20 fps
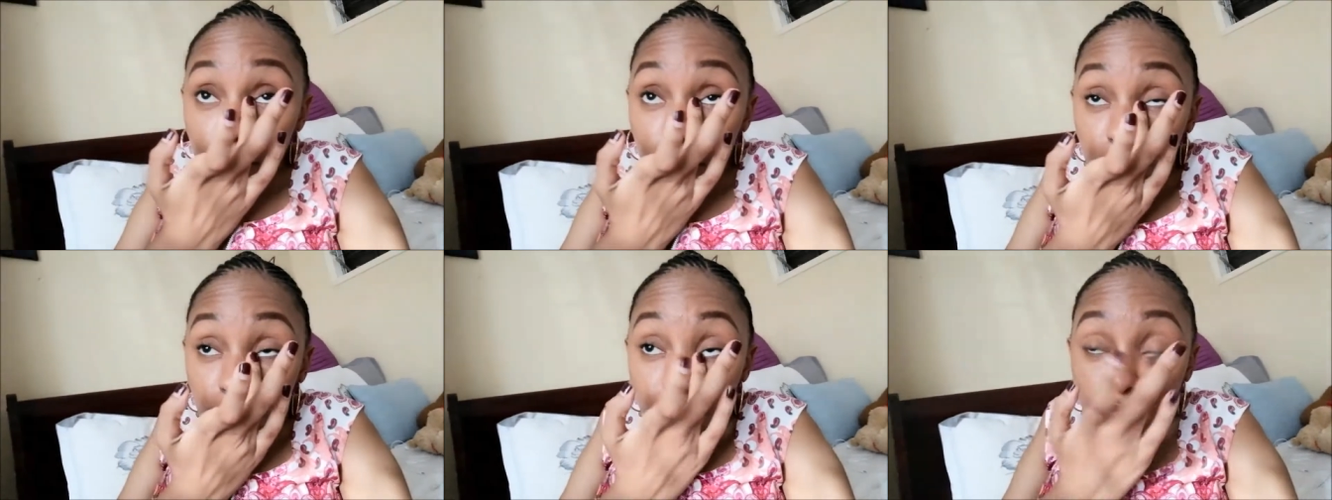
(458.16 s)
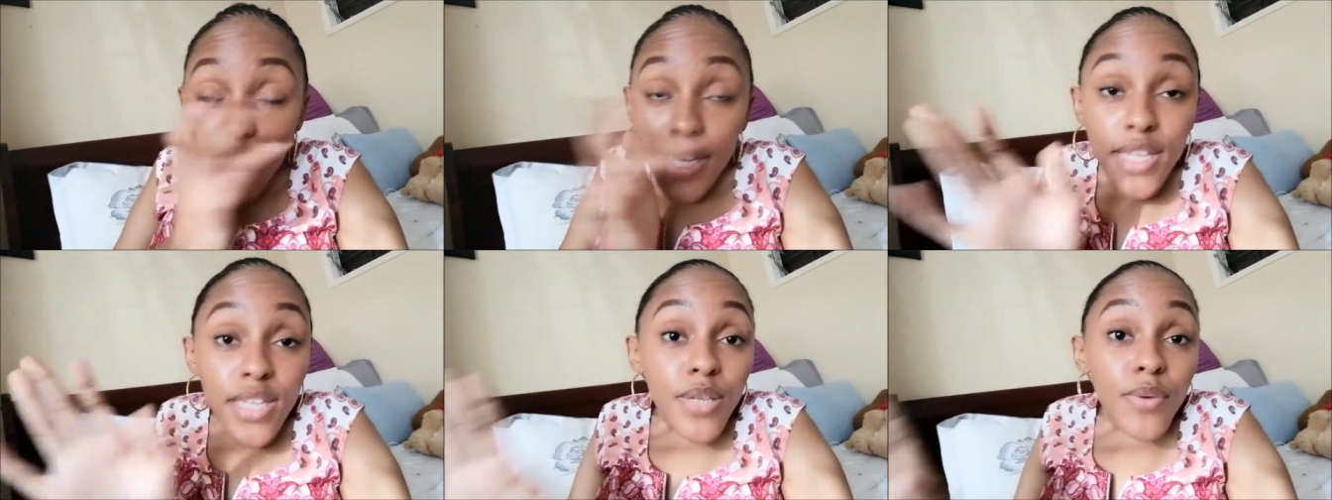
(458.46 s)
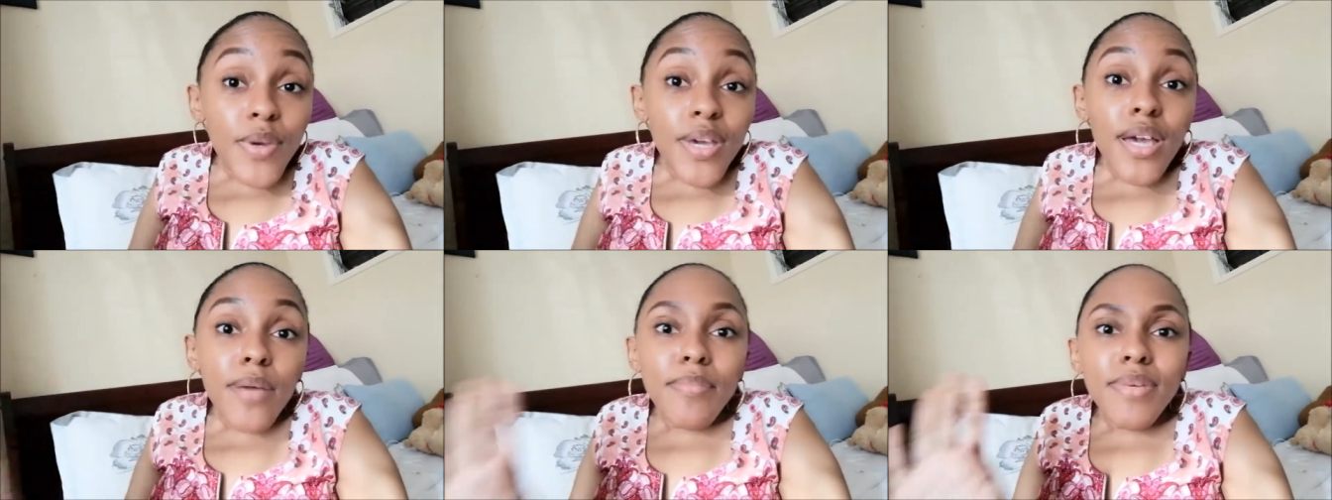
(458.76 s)
But
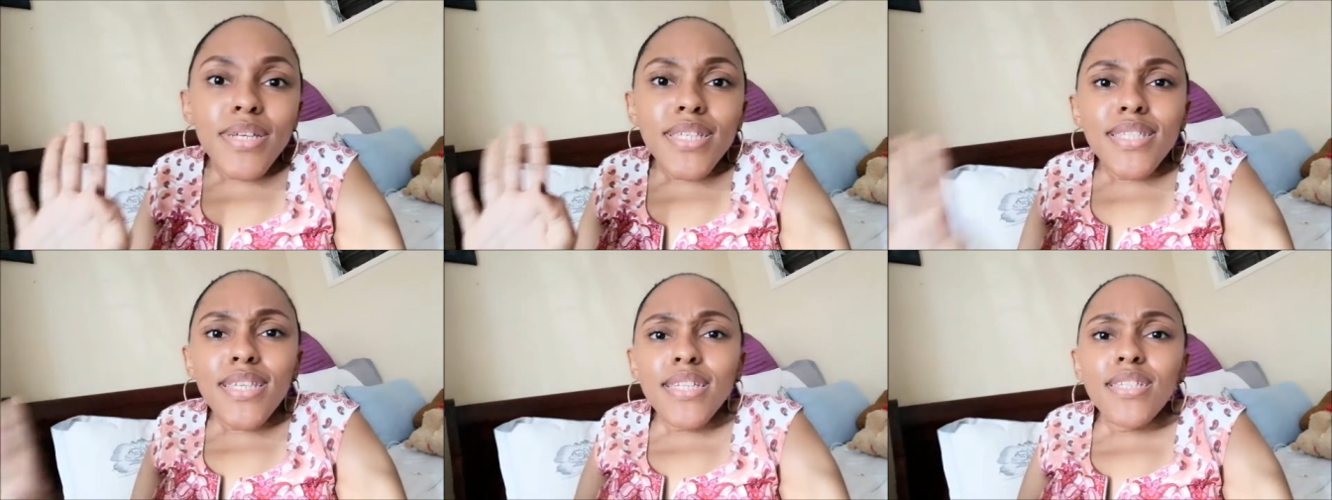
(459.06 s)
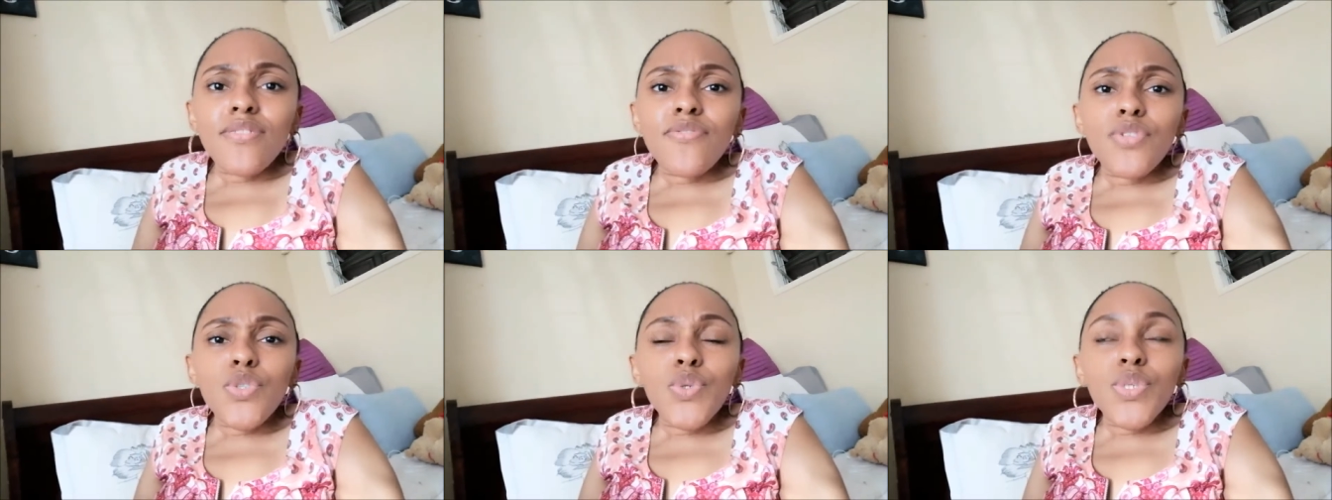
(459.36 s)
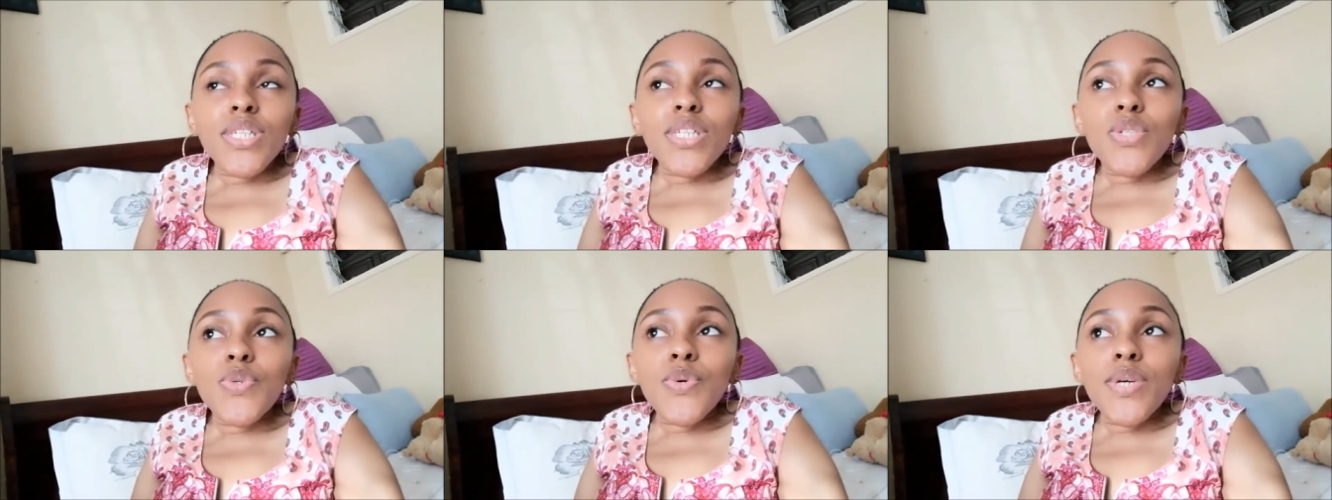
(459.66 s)
anyway, I'm excited for
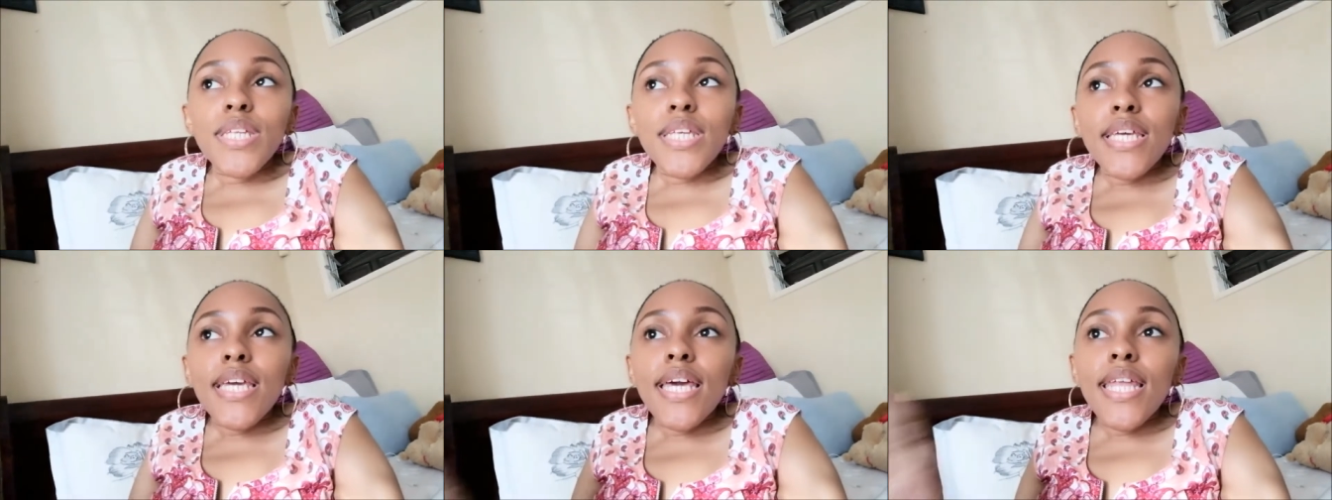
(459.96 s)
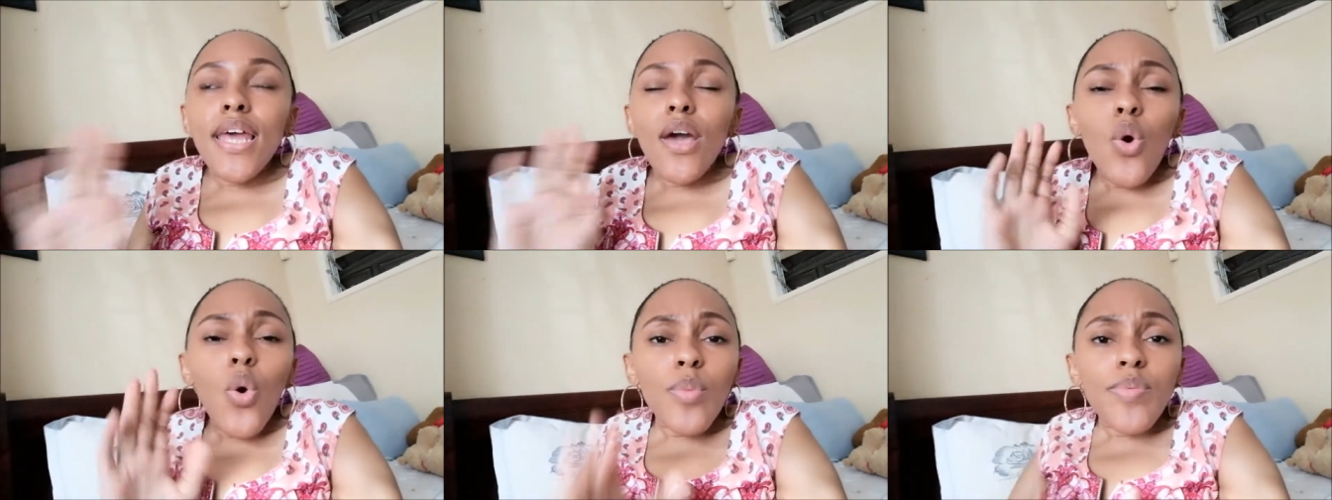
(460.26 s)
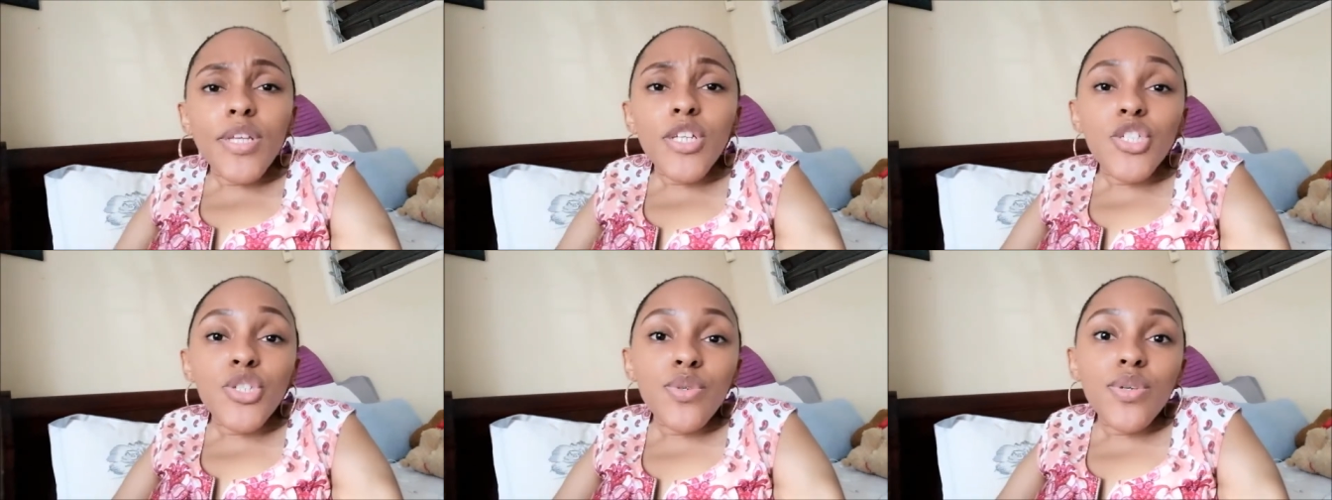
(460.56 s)
2020 and I
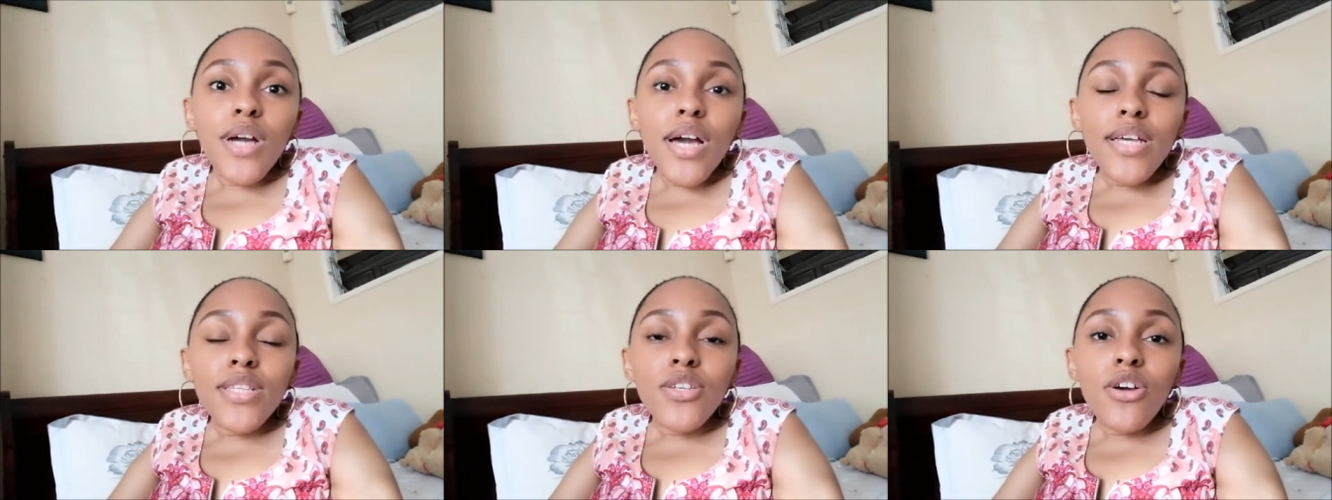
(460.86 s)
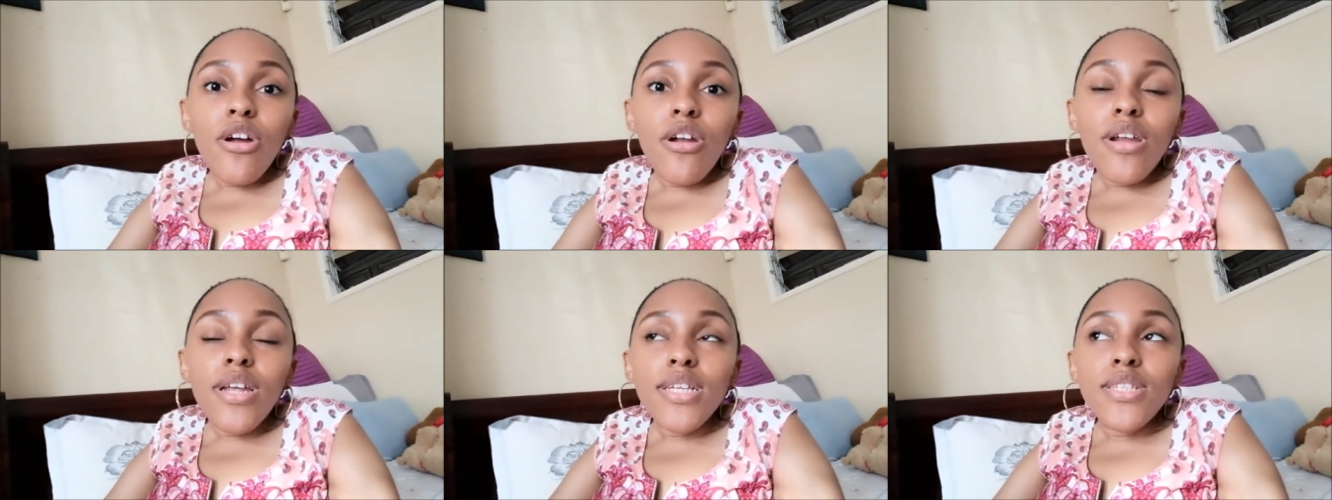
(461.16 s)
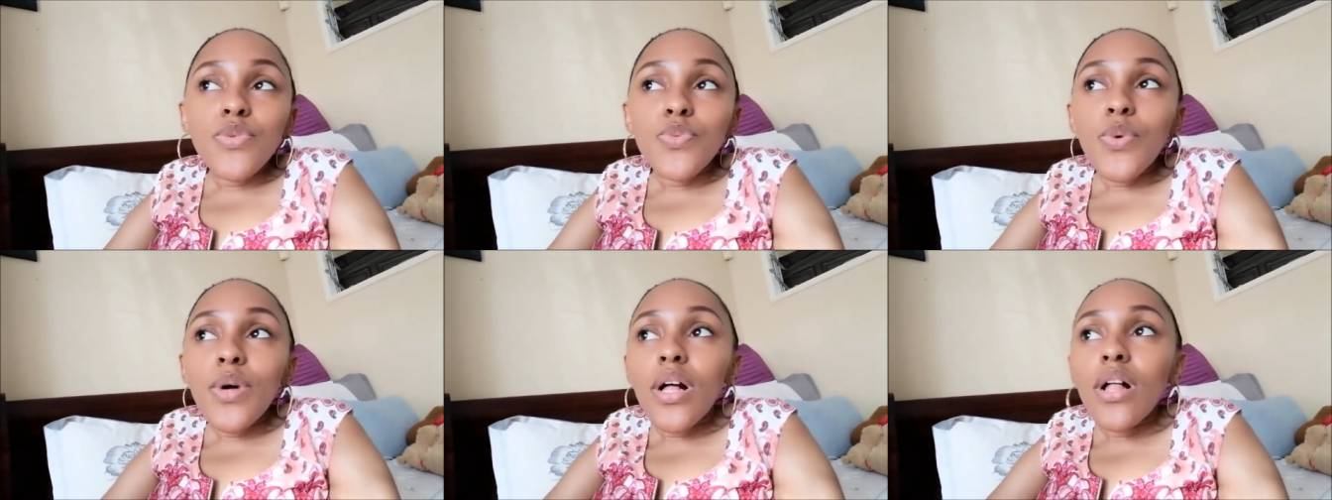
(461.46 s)
hope that you guys are
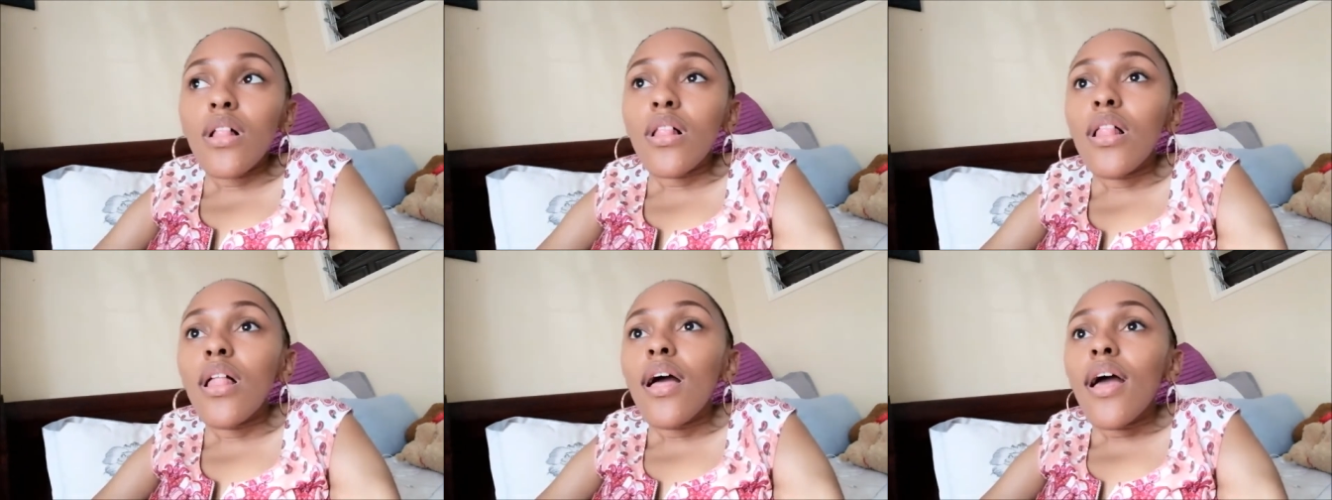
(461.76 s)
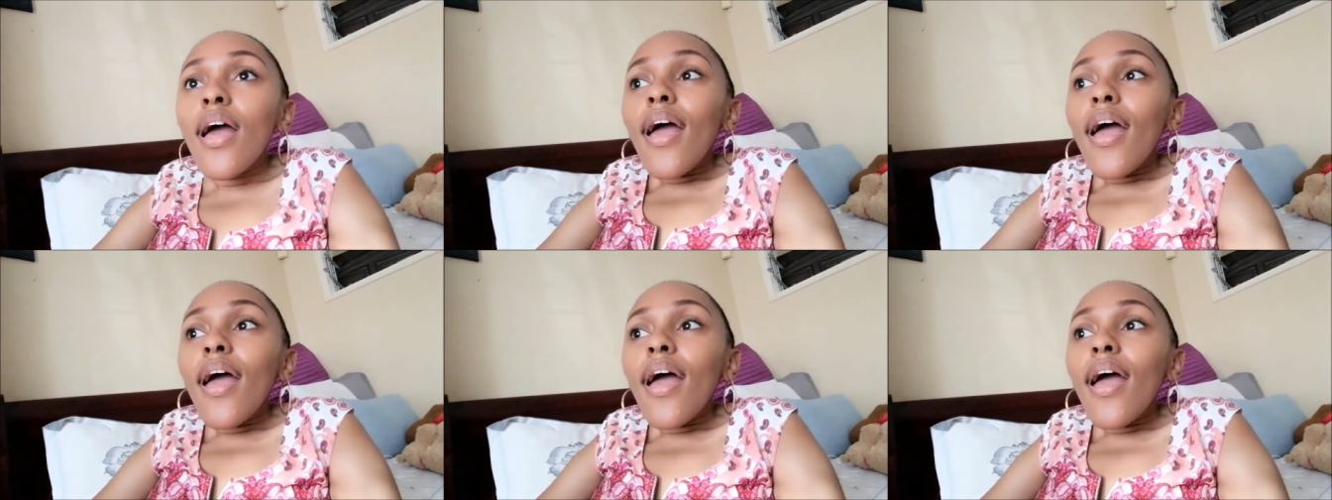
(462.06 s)
as well.